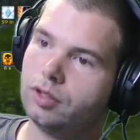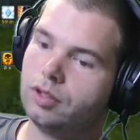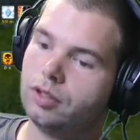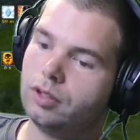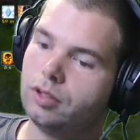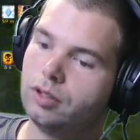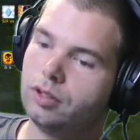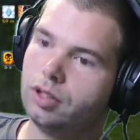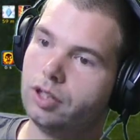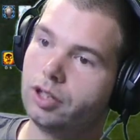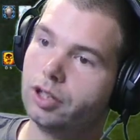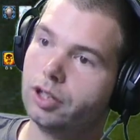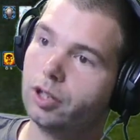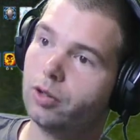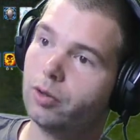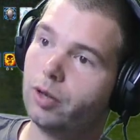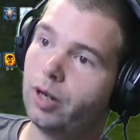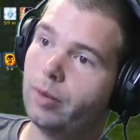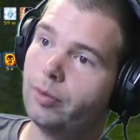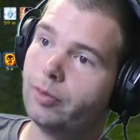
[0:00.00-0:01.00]
I'm gonna
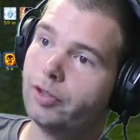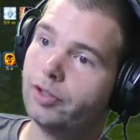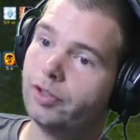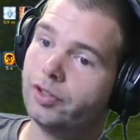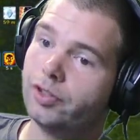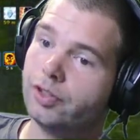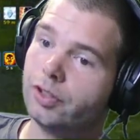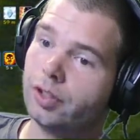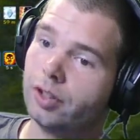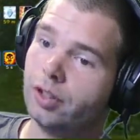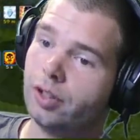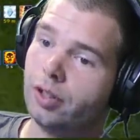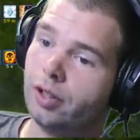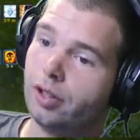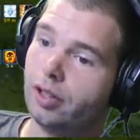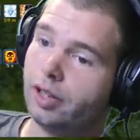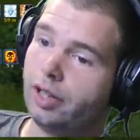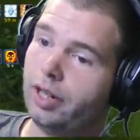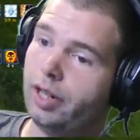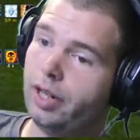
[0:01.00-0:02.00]
grab this
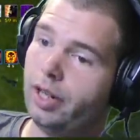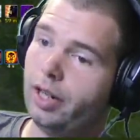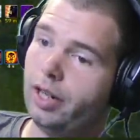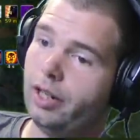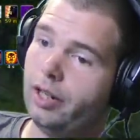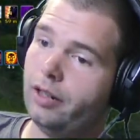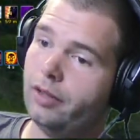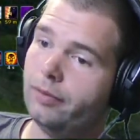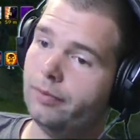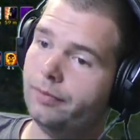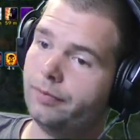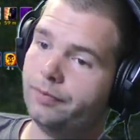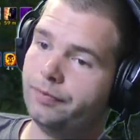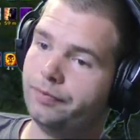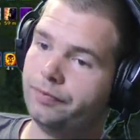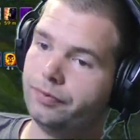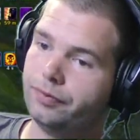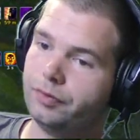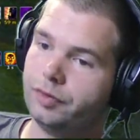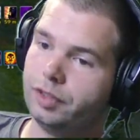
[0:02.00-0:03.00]
uh, guy.
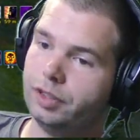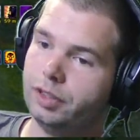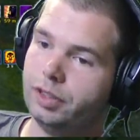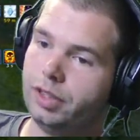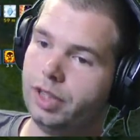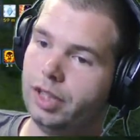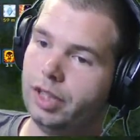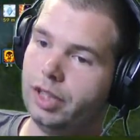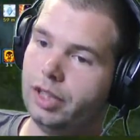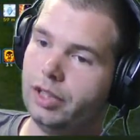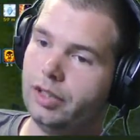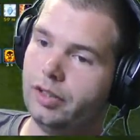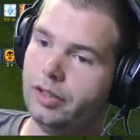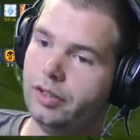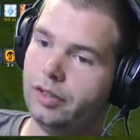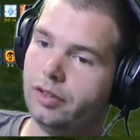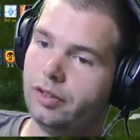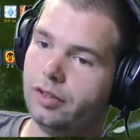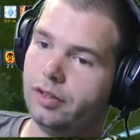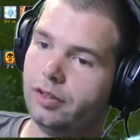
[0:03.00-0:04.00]

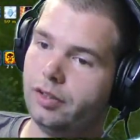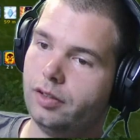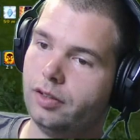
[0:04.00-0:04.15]
Guys.